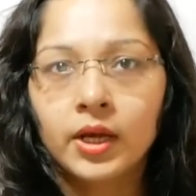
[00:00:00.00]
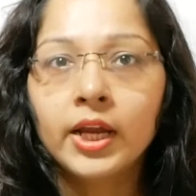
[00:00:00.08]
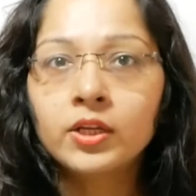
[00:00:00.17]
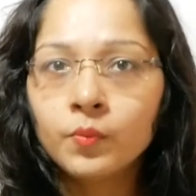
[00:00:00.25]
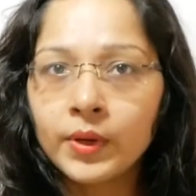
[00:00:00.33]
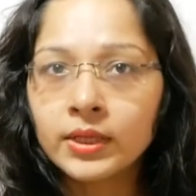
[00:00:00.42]

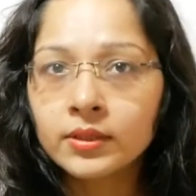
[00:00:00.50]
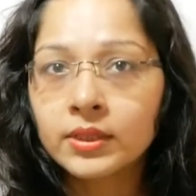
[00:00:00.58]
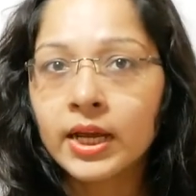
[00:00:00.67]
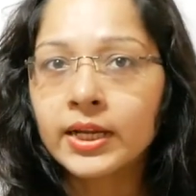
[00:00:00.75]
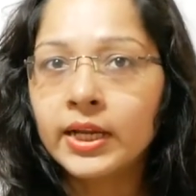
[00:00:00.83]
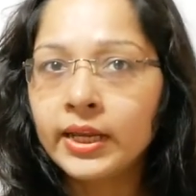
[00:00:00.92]
It means
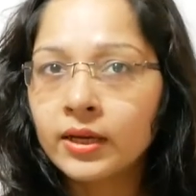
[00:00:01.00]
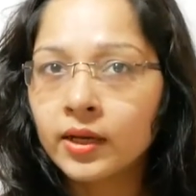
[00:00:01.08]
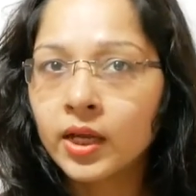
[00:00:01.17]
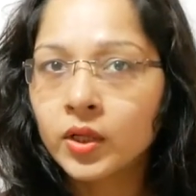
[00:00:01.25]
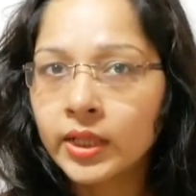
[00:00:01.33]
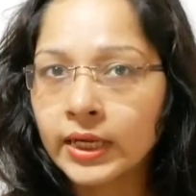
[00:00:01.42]
that
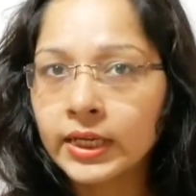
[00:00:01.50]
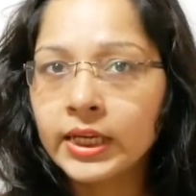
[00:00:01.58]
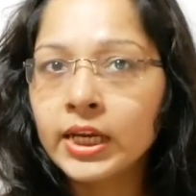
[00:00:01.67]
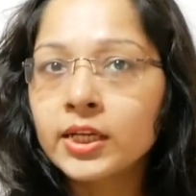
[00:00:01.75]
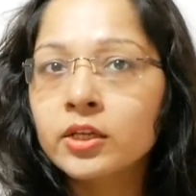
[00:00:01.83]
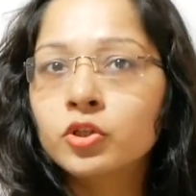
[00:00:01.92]
that
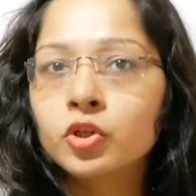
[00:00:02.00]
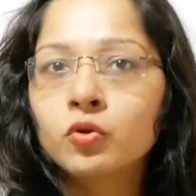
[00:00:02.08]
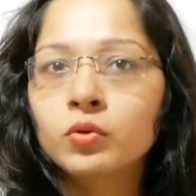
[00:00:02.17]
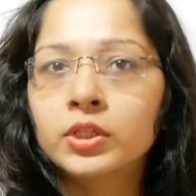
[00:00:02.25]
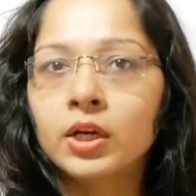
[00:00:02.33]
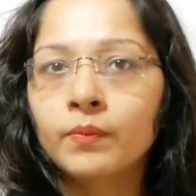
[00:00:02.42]
heat is
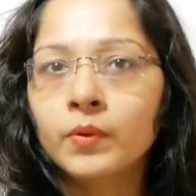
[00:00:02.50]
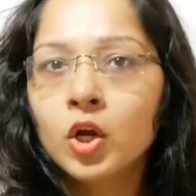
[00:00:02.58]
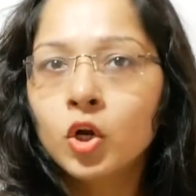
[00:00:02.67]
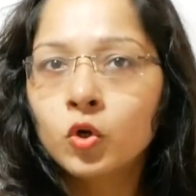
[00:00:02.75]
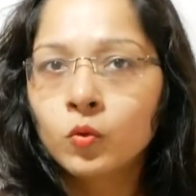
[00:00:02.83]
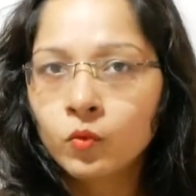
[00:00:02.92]
used up
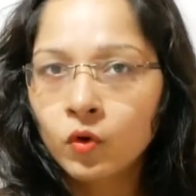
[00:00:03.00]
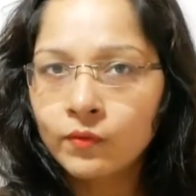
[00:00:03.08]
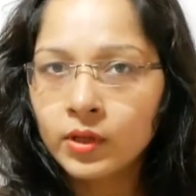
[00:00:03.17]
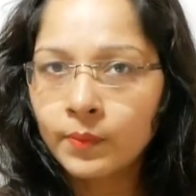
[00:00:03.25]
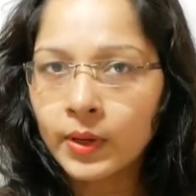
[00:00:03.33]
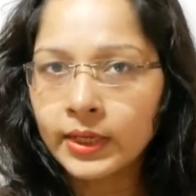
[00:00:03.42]
to
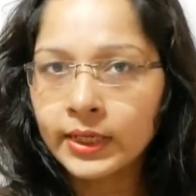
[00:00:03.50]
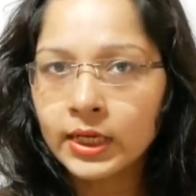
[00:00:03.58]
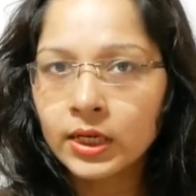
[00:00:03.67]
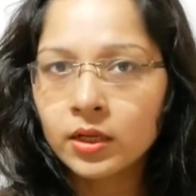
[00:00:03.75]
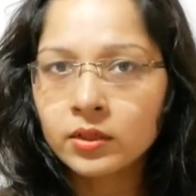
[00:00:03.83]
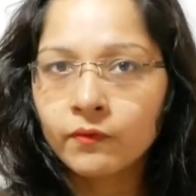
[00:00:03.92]
move the
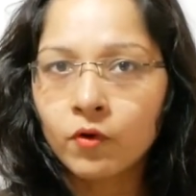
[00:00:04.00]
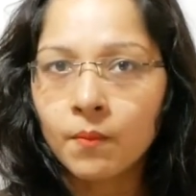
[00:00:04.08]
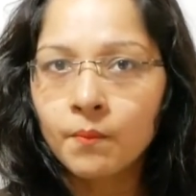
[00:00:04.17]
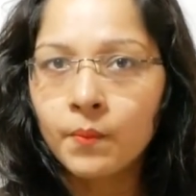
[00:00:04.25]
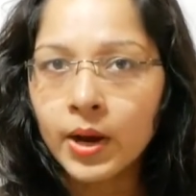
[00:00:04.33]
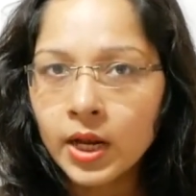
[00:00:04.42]
particles
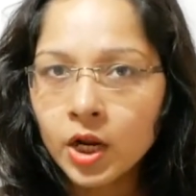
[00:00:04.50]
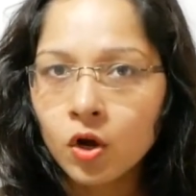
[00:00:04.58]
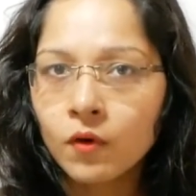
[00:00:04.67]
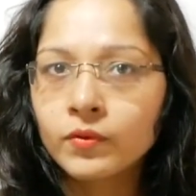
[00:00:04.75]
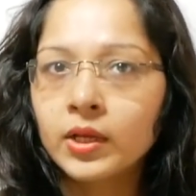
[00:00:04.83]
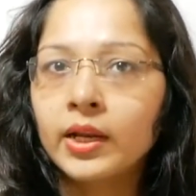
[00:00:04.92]
from bulk
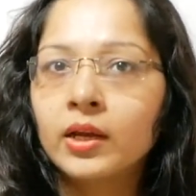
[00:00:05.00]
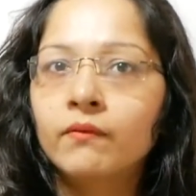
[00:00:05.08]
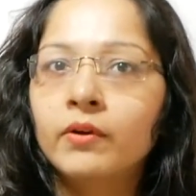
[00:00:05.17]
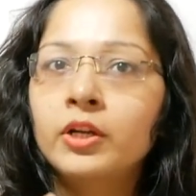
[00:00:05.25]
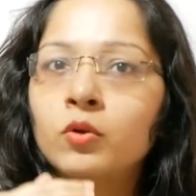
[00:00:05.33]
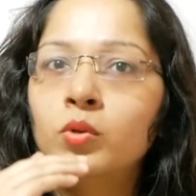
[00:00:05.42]
of the
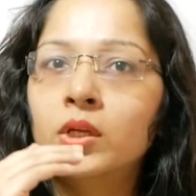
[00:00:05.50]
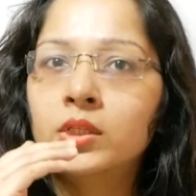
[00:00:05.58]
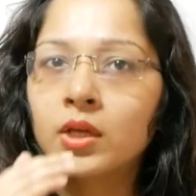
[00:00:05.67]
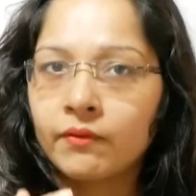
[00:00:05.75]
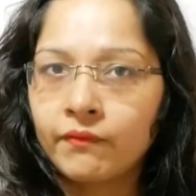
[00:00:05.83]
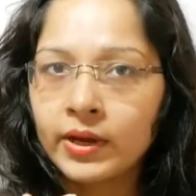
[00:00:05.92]
liquid to the
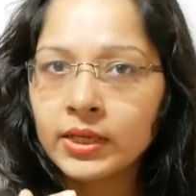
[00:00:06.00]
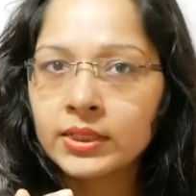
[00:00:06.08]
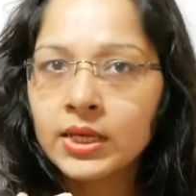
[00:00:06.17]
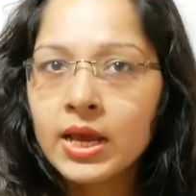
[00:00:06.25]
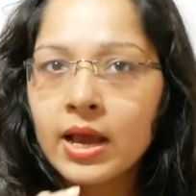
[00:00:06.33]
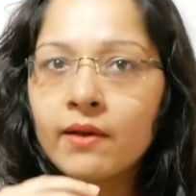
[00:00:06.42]

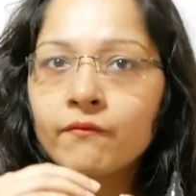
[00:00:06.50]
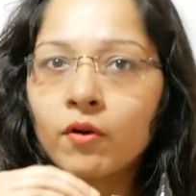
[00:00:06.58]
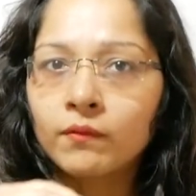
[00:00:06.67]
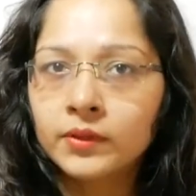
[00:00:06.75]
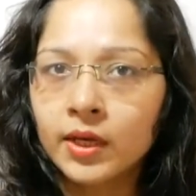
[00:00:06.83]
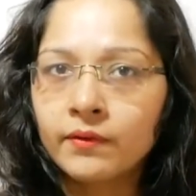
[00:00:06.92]
surface, and
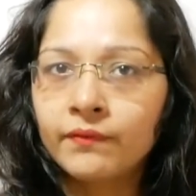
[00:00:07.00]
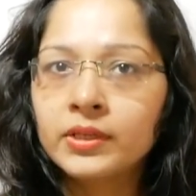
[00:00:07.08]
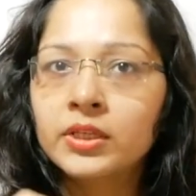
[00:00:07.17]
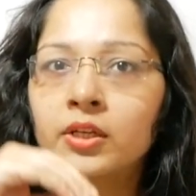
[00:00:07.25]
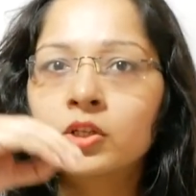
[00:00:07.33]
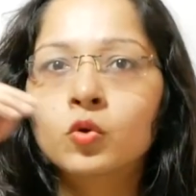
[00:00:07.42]
from
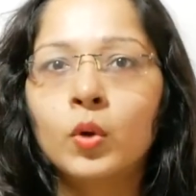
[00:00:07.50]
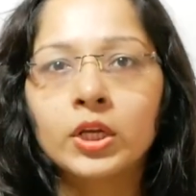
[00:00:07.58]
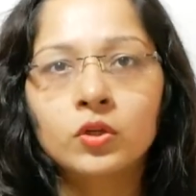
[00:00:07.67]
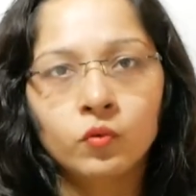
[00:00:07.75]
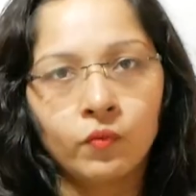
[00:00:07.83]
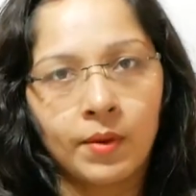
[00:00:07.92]
surface it is
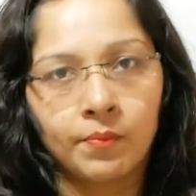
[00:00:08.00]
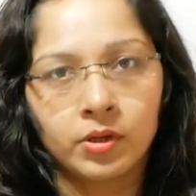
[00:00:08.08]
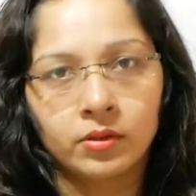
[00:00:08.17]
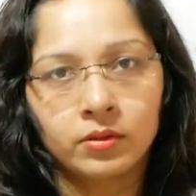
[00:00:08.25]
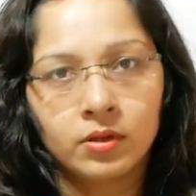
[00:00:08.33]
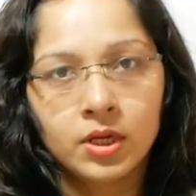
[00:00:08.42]
going to
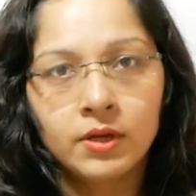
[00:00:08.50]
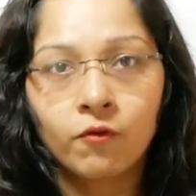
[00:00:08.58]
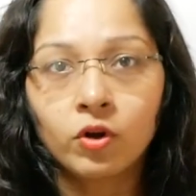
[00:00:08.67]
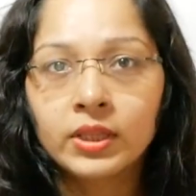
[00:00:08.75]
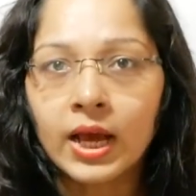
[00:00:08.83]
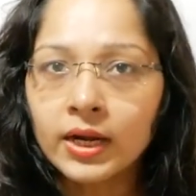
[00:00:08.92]
vapors.
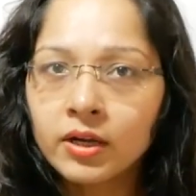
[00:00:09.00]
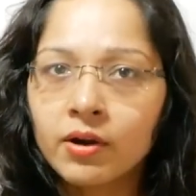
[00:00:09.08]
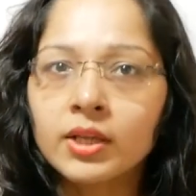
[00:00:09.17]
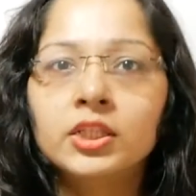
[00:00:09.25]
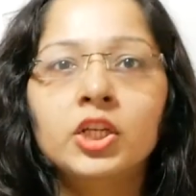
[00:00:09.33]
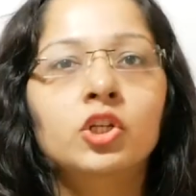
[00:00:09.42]
For that
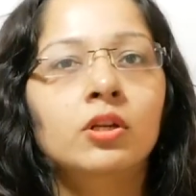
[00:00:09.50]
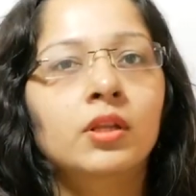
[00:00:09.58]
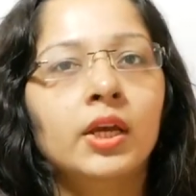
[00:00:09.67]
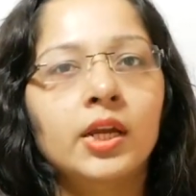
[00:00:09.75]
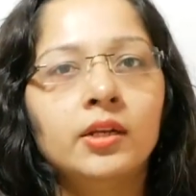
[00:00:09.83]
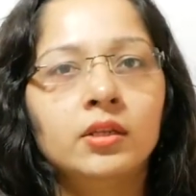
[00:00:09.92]
transition
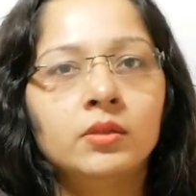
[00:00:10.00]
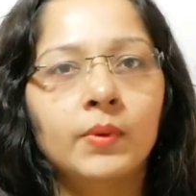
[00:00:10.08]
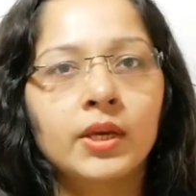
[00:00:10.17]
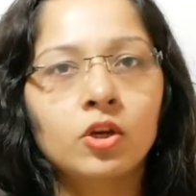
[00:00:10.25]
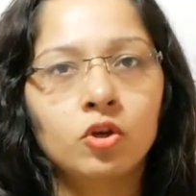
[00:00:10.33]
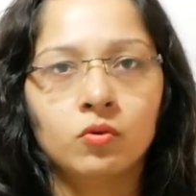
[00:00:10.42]
the heat is
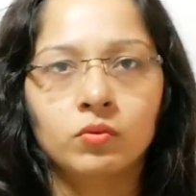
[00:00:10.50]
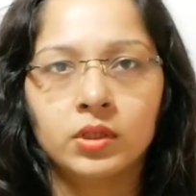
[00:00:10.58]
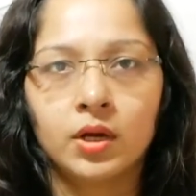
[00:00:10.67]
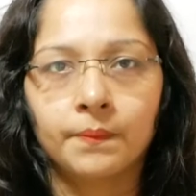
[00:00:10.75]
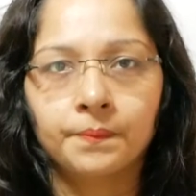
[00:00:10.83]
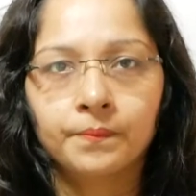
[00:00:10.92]
being
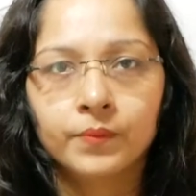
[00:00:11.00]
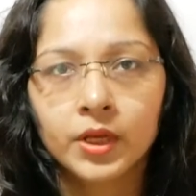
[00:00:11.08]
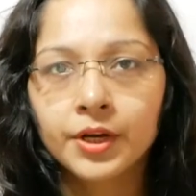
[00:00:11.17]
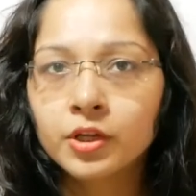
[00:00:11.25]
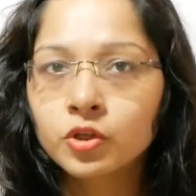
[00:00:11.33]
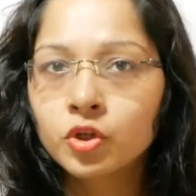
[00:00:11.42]
used up.
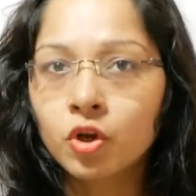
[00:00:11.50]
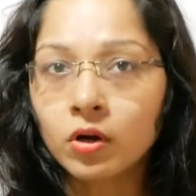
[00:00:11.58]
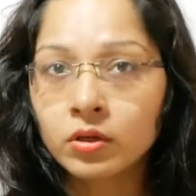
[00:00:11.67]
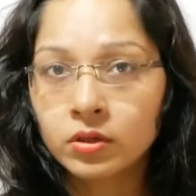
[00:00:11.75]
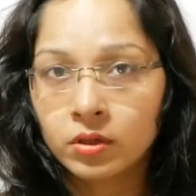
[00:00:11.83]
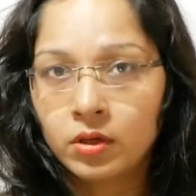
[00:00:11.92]
It is
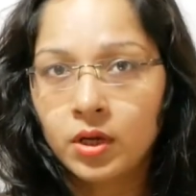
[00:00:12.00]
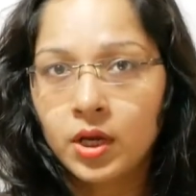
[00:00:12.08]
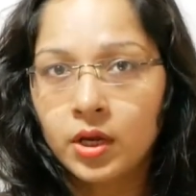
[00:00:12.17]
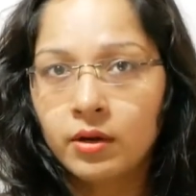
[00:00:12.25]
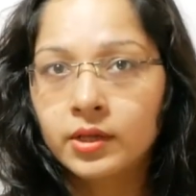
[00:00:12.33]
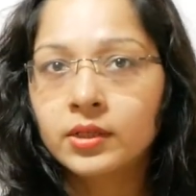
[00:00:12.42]
not
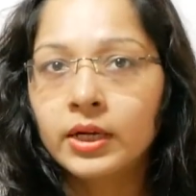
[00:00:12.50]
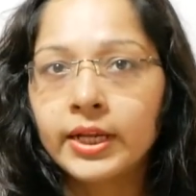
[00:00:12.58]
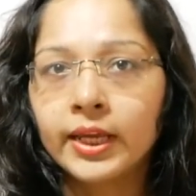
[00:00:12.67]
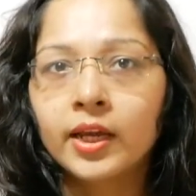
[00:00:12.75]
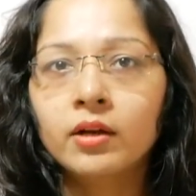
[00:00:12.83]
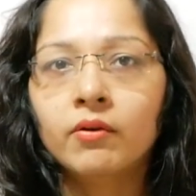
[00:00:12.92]

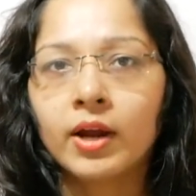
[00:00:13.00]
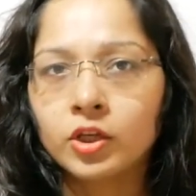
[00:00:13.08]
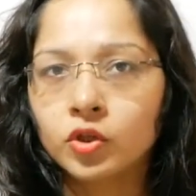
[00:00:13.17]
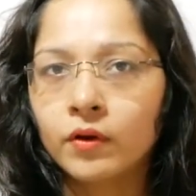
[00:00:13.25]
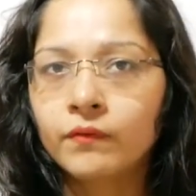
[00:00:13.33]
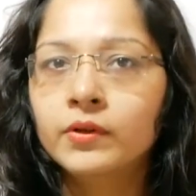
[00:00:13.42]
resulting in
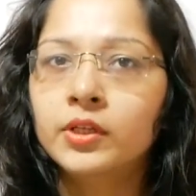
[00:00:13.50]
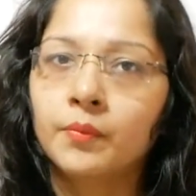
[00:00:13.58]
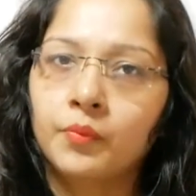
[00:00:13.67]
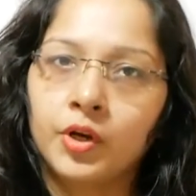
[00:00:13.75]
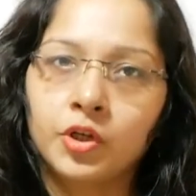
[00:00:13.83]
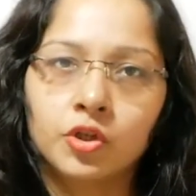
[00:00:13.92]
rise of
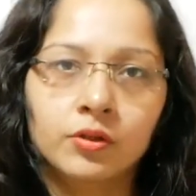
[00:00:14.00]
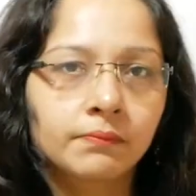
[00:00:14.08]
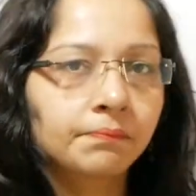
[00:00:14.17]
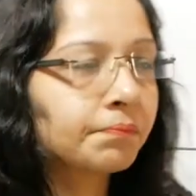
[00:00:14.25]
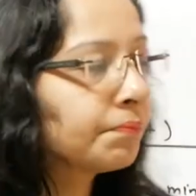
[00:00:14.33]
temperature.